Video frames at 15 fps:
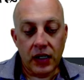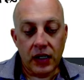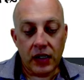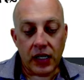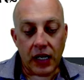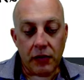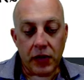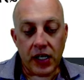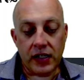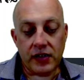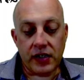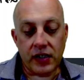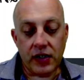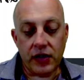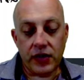Ky is
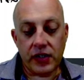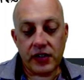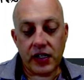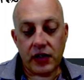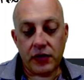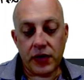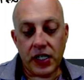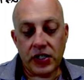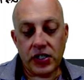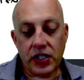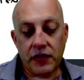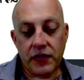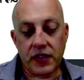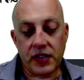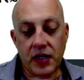the yield acceleration.
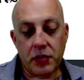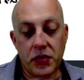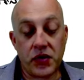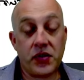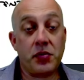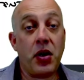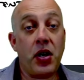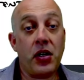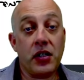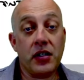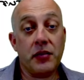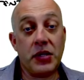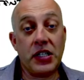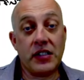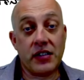If this number is small,
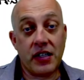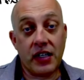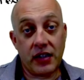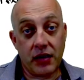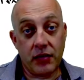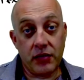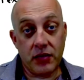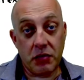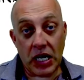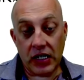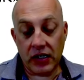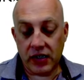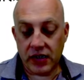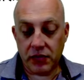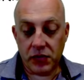it means that the
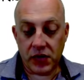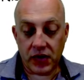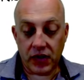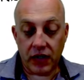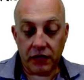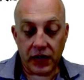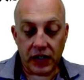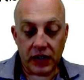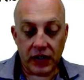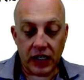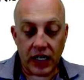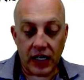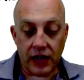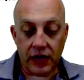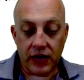demand is significantly
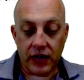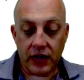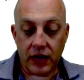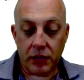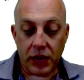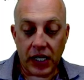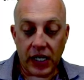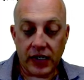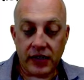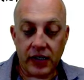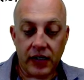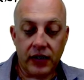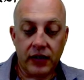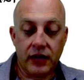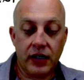higher than the
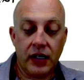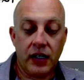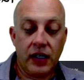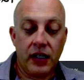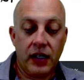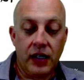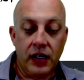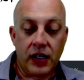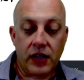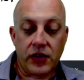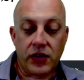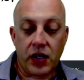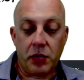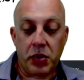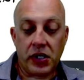capacity. It
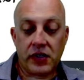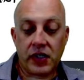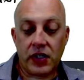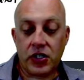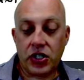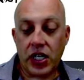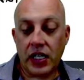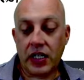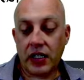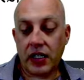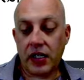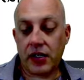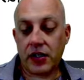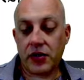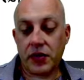also depends on the shaking
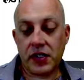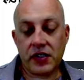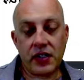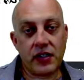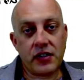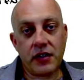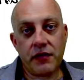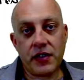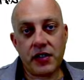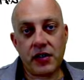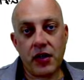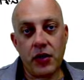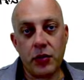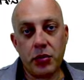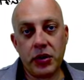characteristics of the
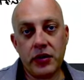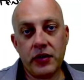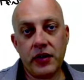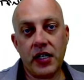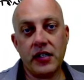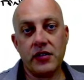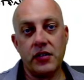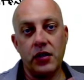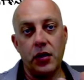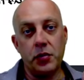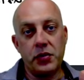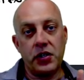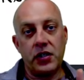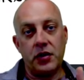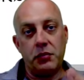slope. Okay, slopes
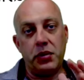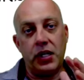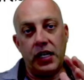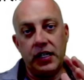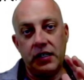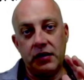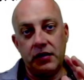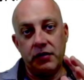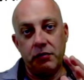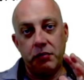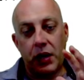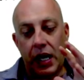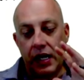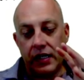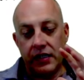are compliant
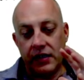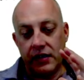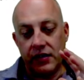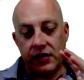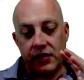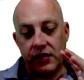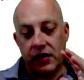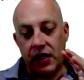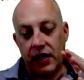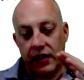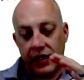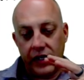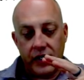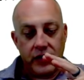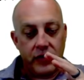bodies that
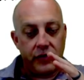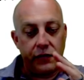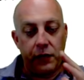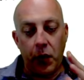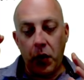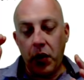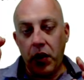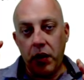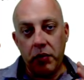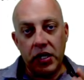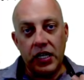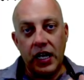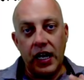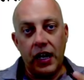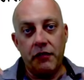can deform, and
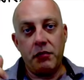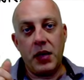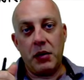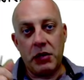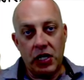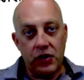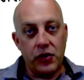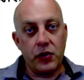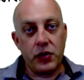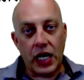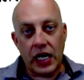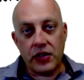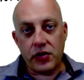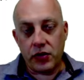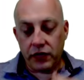they have maybe their own
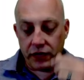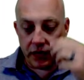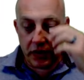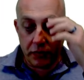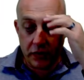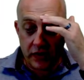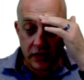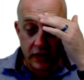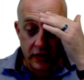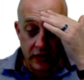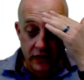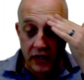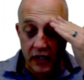natural frequencies.